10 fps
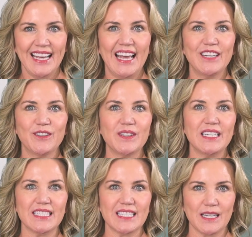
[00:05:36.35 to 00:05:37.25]
and you
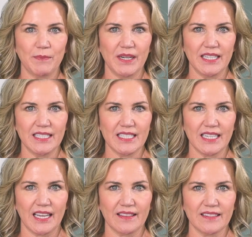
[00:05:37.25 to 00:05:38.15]
need somebody to
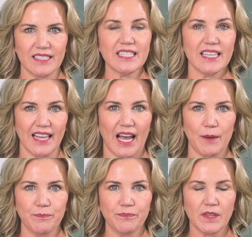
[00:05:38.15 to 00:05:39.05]
get to that.